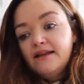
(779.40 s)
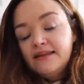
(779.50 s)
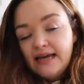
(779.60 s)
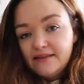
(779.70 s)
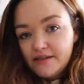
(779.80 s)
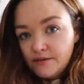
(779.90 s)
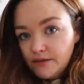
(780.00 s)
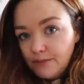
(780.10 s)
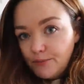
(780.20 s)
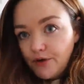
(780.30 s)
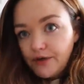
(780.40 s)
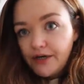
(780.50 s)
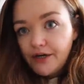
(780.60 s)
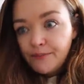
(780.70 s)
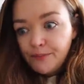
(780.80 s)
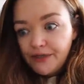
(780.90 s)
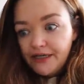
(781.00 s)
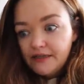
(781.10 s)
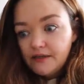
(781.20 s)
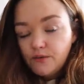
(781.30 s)
Then the Sunday morning, her
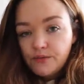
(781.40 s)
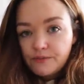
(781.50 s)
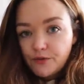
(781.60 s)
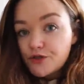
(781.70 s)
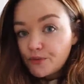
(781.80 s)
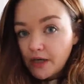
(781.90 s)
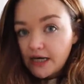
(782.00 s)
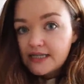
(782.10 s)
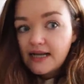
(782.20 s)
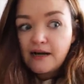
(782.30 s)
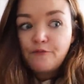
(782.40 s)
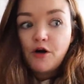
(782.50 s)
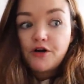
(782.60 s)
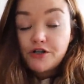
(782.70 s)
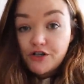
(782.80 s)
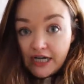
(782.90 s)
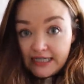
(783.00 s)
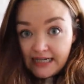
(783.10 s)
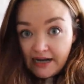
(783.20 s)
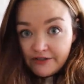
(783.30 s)
breathing was much worse and I brought her
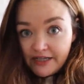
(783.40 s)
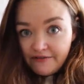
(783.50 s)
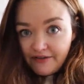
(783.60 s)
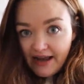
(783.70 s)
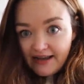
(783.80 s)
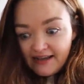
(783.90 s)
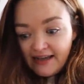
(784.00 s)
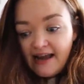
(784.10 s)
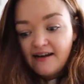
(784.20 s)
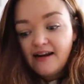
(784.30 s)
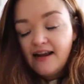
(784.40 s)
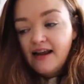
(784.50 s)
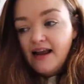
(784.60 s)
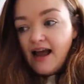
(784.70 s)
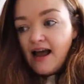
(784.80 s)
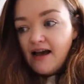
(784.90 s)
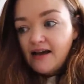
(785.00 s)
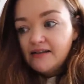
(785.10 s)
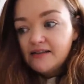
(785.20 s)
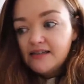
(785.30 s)
straight down to the vet again.
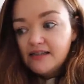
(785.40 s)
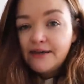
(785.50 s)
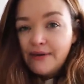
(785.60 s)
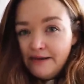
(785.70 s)
And they were